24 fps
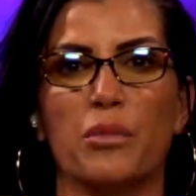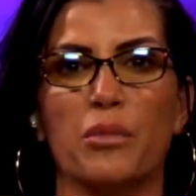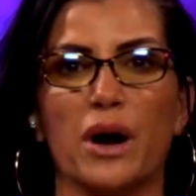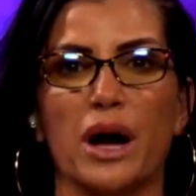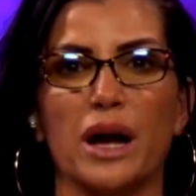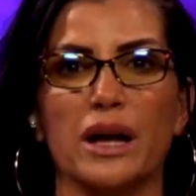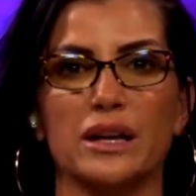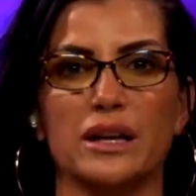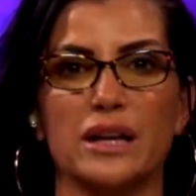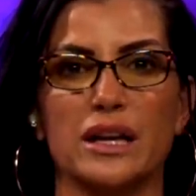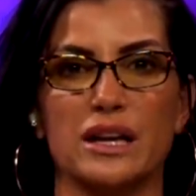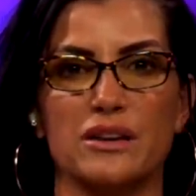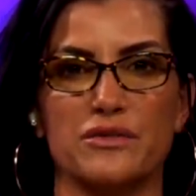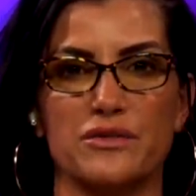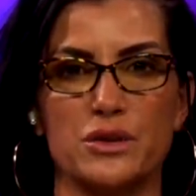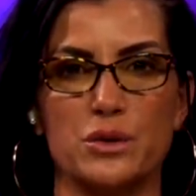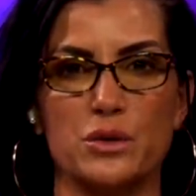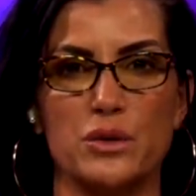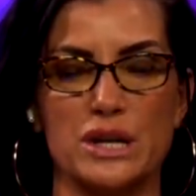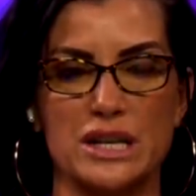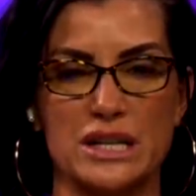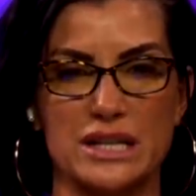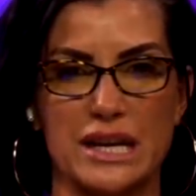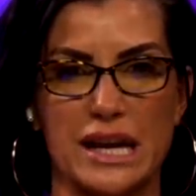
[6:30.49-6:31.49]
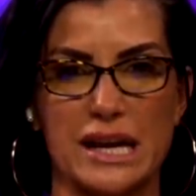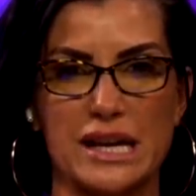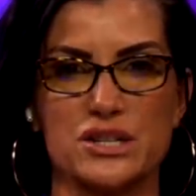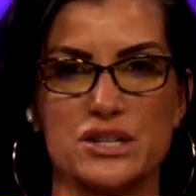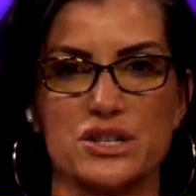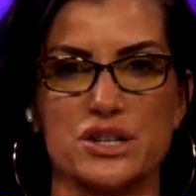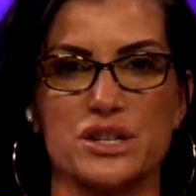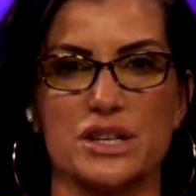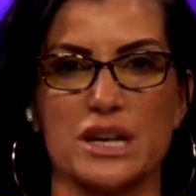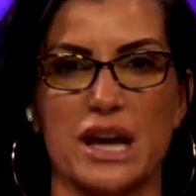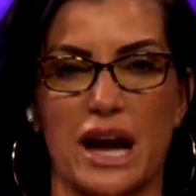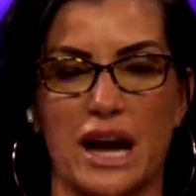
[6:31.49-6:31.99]
But if you
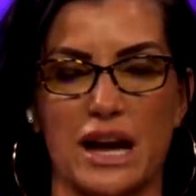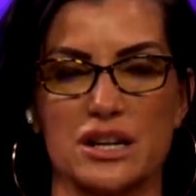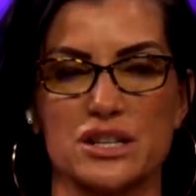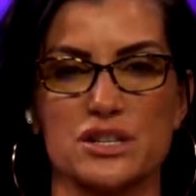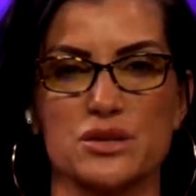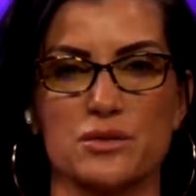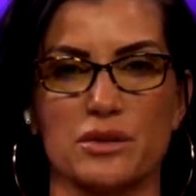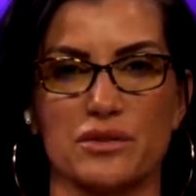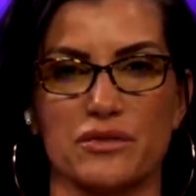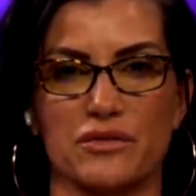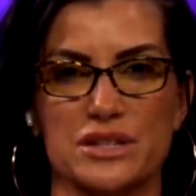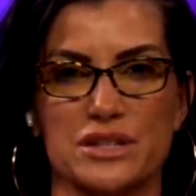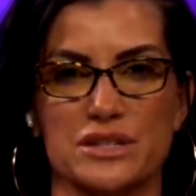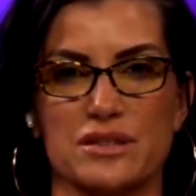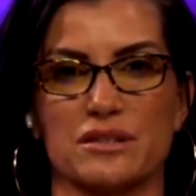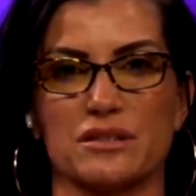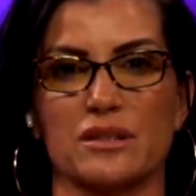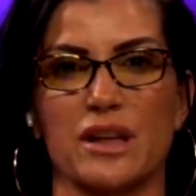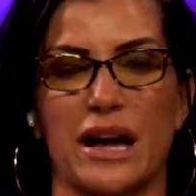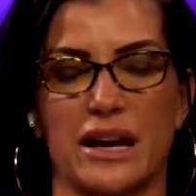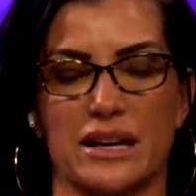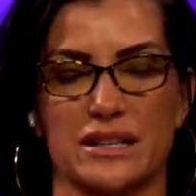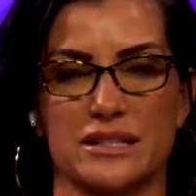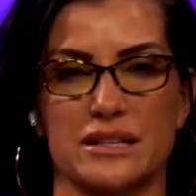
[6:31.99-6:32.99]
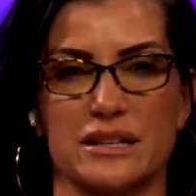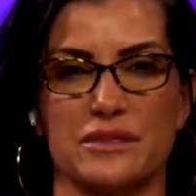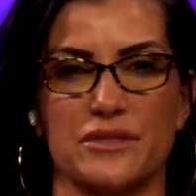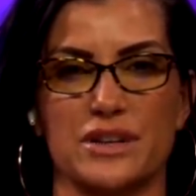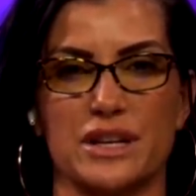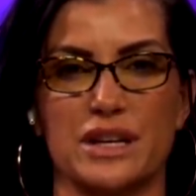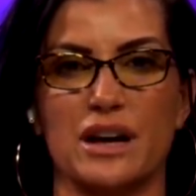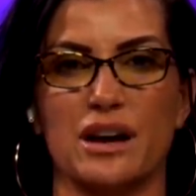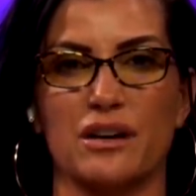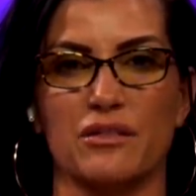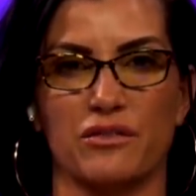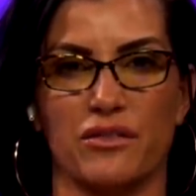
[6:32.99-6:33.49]
engage in the actual physical
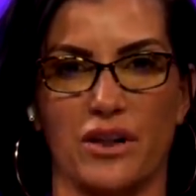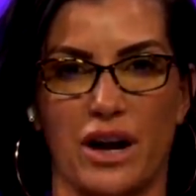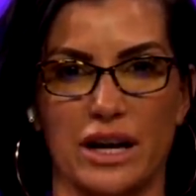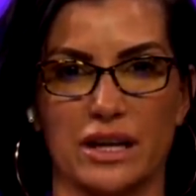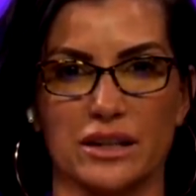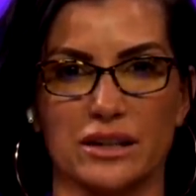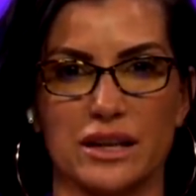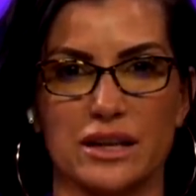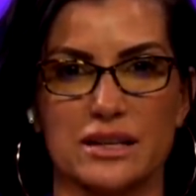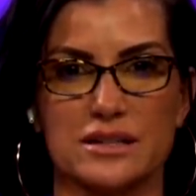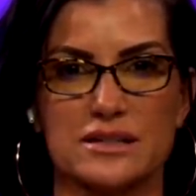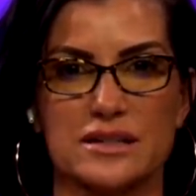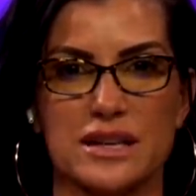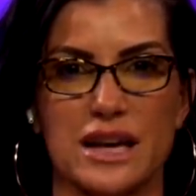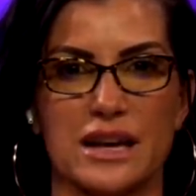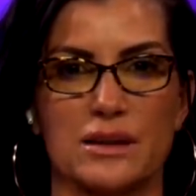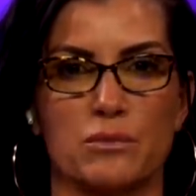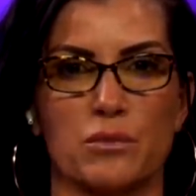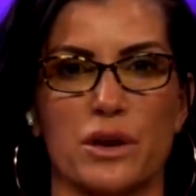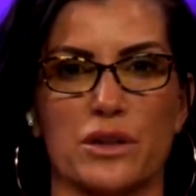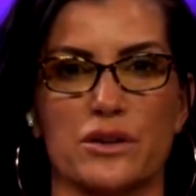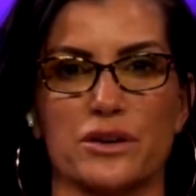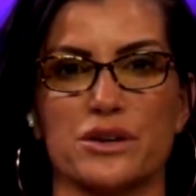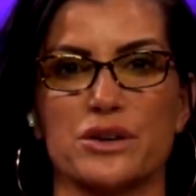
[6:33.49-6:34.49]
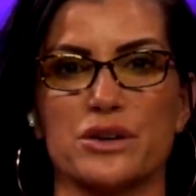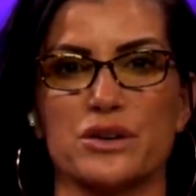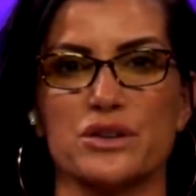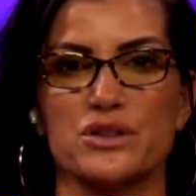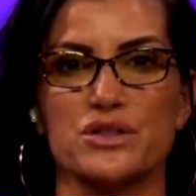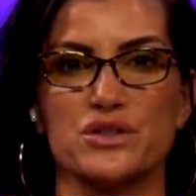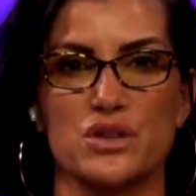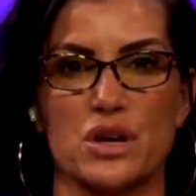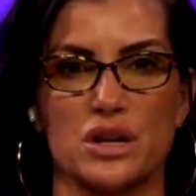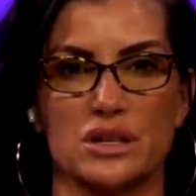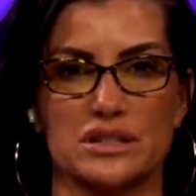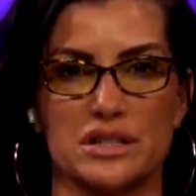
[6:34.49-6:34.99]
activity of violence, and whether you're
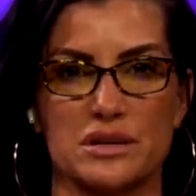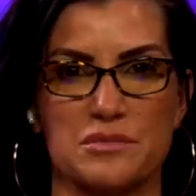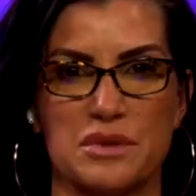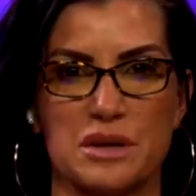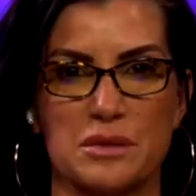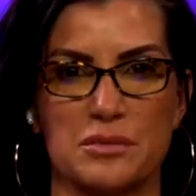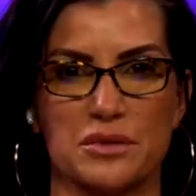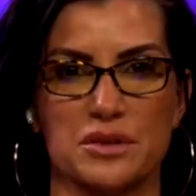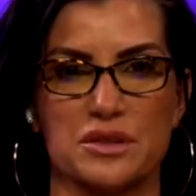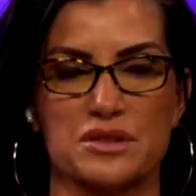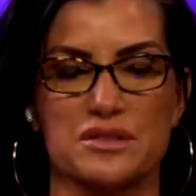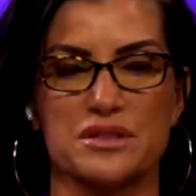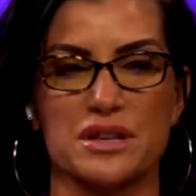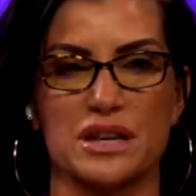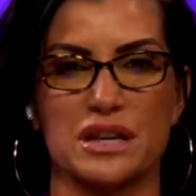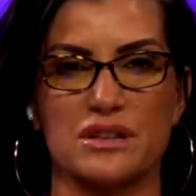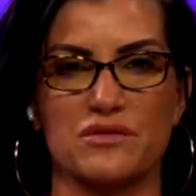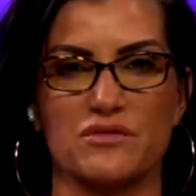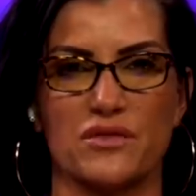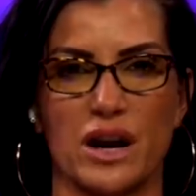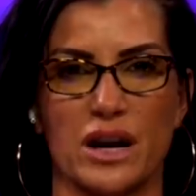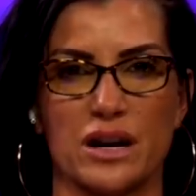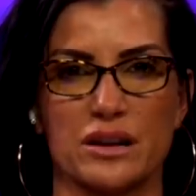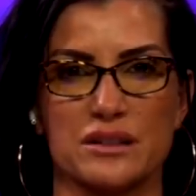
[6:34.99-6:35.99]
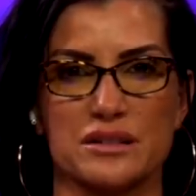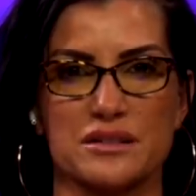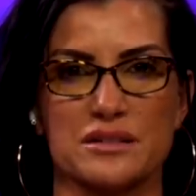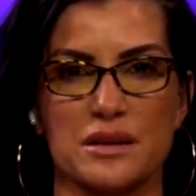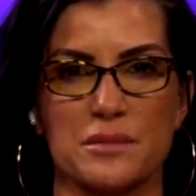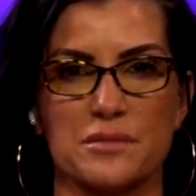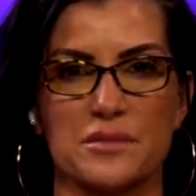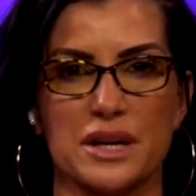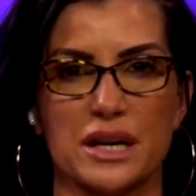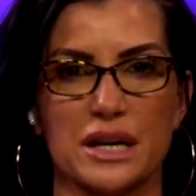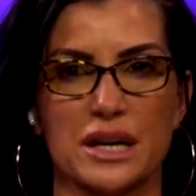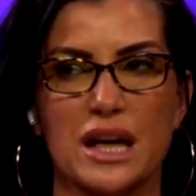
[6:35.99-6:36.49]
assaulting people or setting fire to
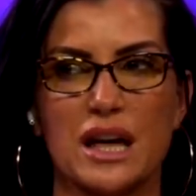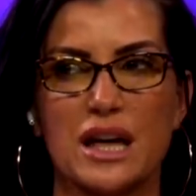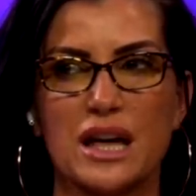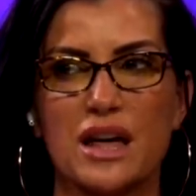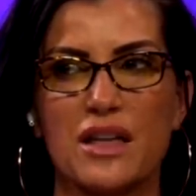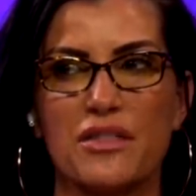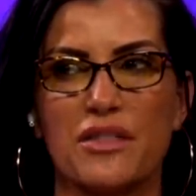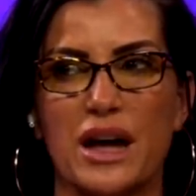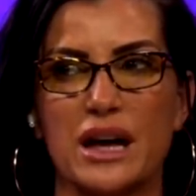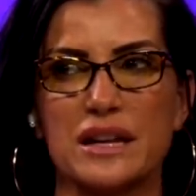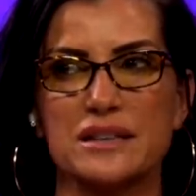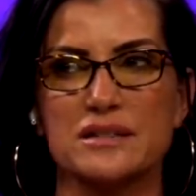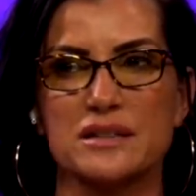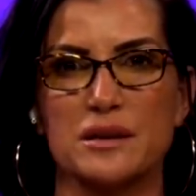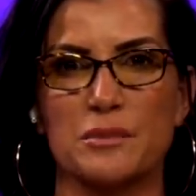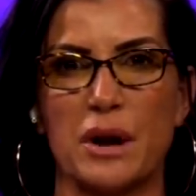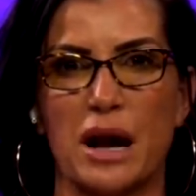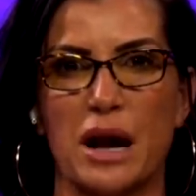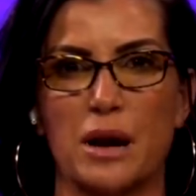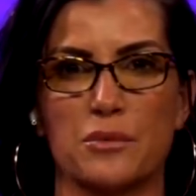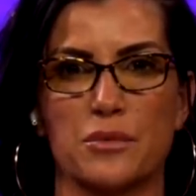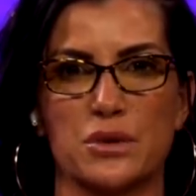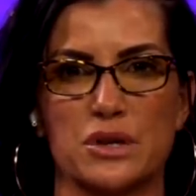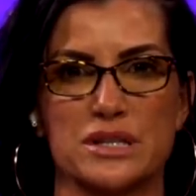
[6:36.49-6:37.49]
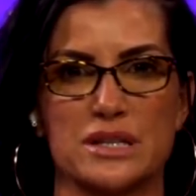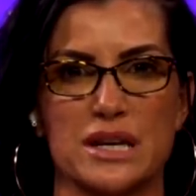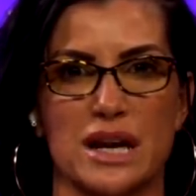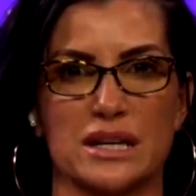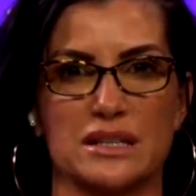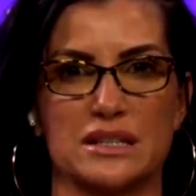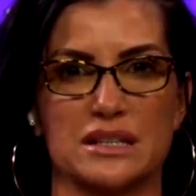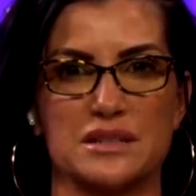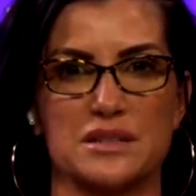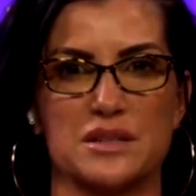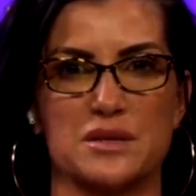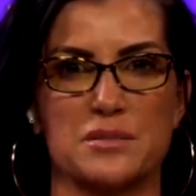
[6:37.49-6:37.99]
something, that's somehow
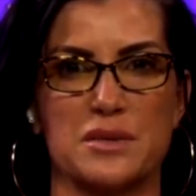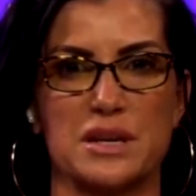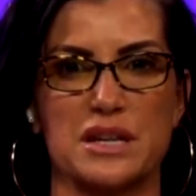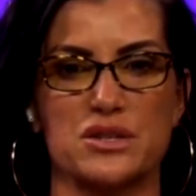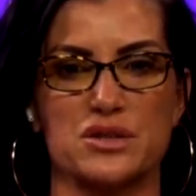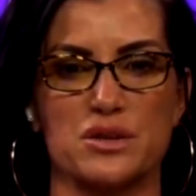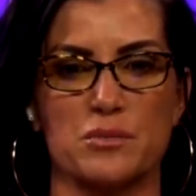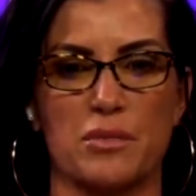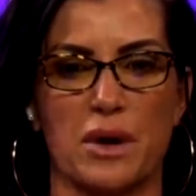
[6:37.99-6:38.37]
protected speech.